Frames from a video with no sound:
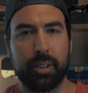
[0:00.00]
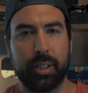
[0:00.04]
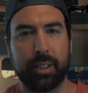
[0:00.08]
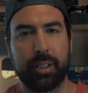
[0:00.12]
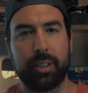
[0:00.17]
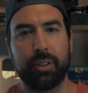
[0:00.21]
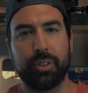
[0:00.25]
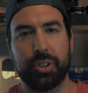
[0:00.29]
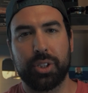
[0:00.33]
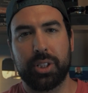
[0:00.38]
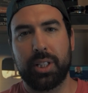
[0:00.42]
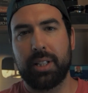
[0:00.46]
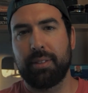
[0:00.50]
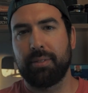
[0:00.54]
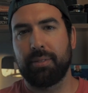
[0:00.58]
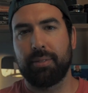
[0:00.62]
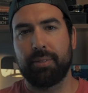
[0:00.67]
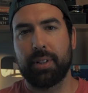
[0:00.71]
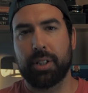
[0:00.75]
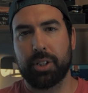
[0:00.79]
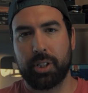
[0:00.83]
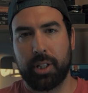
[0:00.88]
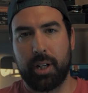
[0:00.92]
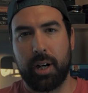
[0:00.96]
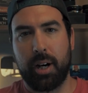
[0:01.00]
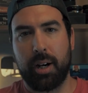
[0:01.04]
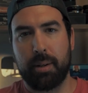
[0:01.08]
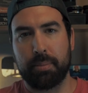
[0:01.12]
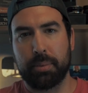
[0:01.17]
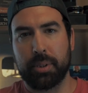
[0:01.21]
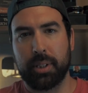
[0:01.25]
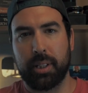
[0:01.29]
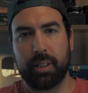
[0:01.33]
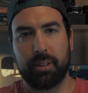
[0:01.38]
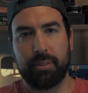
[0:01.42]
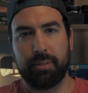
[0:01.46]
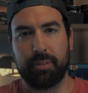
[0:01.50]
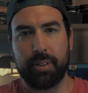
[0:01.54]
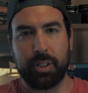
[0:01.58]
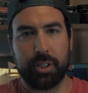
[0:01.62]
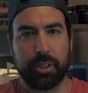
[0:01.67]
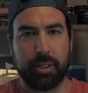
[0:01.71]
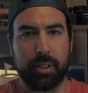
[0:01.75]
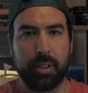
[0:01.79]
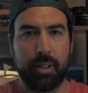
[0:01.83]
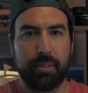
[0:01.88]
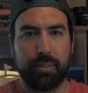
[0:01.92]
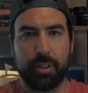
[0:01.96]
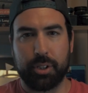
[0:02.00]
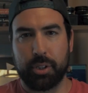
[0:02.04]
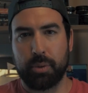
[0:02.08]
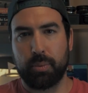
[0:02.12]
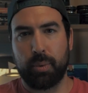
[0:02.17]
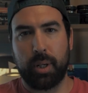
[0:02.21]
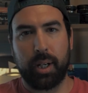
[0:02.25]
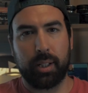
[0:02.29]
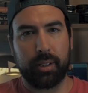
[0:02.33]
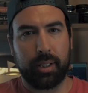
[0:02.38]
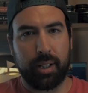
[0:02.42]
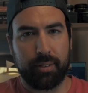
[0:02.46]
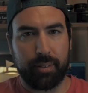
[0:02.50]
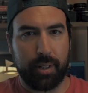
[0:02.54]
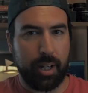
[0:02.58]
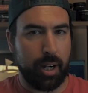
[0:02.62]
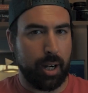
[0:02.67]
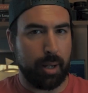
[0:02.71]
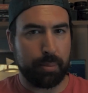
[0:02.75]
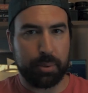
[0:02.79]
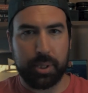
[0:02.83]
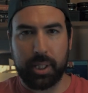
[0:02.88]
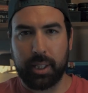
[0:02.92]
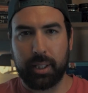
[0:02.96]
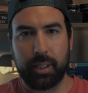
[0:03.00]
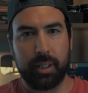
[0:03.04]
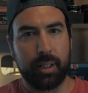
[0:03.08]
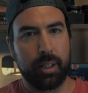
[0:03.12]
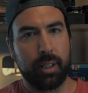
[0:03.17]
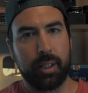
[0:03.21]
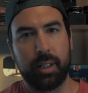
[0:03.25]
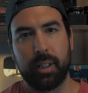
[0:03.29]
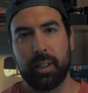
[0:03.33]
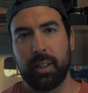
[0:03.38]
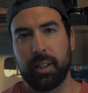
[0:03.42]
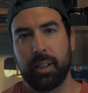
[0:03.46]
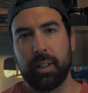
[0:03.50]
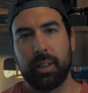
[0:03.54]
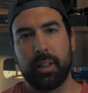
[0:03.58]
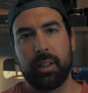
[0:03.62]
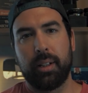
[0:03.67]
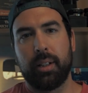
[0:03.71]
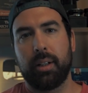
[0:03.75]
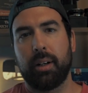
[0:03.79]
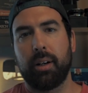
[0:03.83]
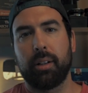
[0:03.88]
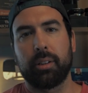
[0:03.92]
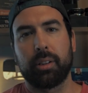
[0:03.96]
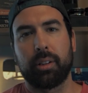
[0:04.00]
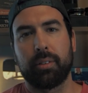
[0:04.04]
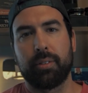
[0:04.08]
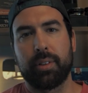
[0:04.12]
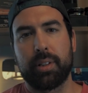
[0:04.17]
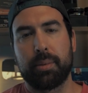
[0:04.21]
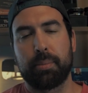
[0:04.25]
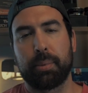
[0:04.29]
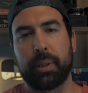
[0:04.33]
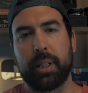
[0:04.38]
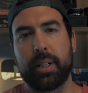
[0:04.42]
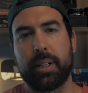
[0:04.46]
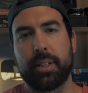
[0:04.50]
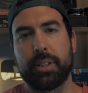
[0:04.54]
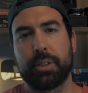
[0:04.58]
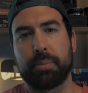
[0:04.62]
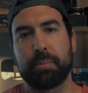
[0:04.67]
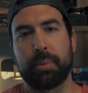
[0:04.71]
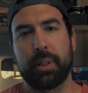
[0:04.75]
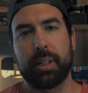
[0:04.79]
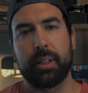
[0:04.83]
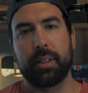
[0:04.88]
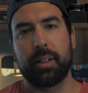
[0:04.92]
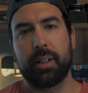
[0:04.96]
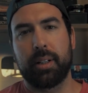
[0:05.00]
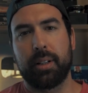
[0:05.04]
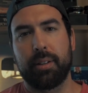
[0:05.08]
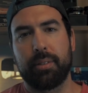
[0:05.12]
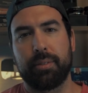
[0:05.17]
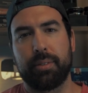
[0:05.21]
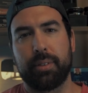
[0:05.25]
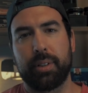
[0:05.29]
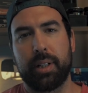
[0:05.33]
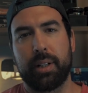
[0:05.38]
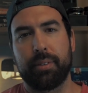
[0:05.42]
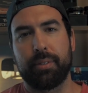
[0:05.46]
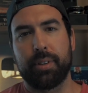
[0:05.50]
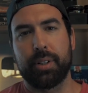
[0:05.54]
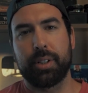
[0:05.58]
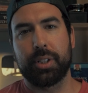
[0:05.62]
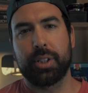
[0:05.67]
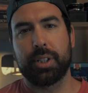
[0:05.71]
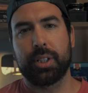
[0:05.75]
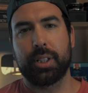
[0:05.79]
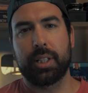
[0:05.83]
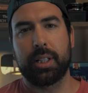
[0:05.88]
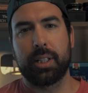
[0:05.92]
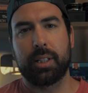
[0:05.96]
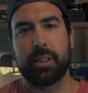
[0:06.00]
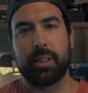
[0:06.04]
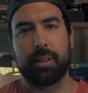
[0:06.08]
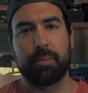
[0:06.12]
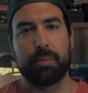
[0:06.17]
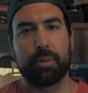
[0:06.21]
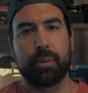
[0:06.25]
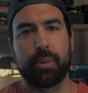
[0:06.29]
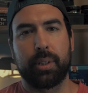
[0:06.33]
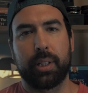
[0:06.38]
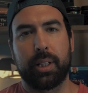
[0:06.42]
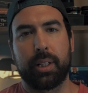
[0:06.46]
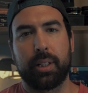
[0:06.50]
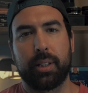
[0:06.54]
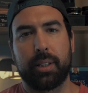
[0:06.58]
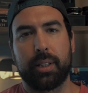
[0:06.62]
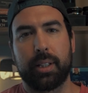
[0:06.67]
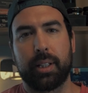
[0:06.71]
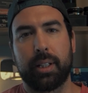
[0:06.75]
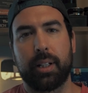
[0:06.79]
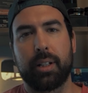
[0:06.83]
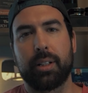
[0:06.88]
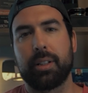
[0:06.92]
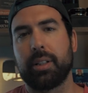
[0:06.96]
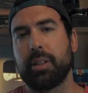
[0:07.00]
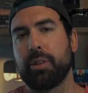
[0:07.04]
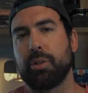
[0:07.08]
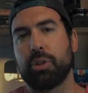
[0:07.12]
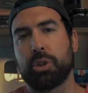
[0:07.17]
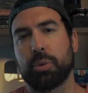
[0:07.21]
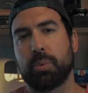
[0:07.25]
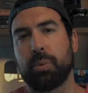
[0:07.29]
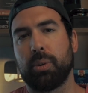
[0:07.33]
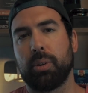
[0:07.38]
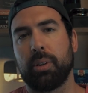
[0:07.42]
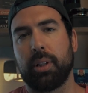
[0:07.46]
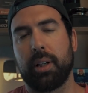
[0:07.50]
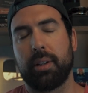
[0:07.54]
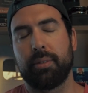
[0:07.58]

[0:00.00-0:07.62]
Like you'll see fish cops, like fish and wildlife cops, like all over the place, but I've never seen them doing anything unusual.